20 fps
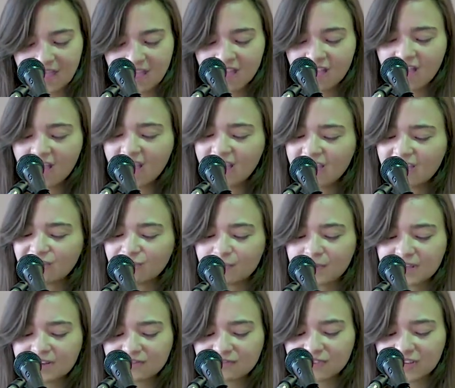"I have
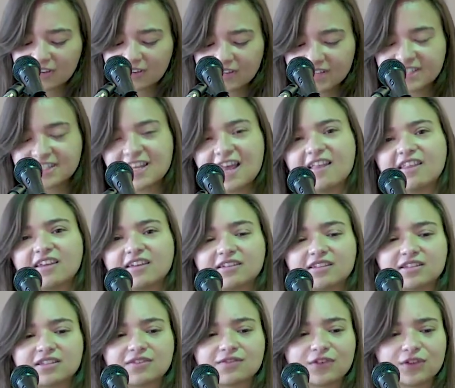been very
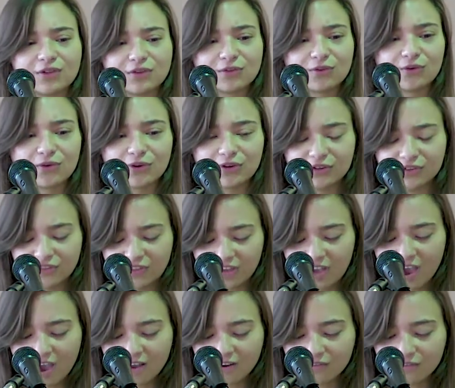zealous for the Lord, the
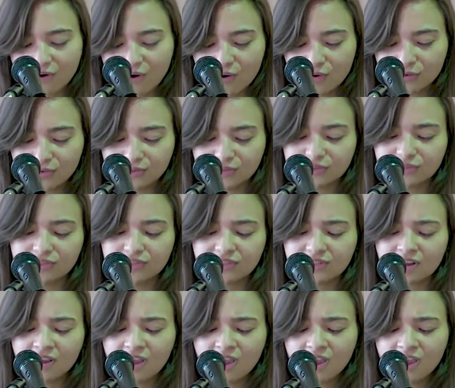God of hosts,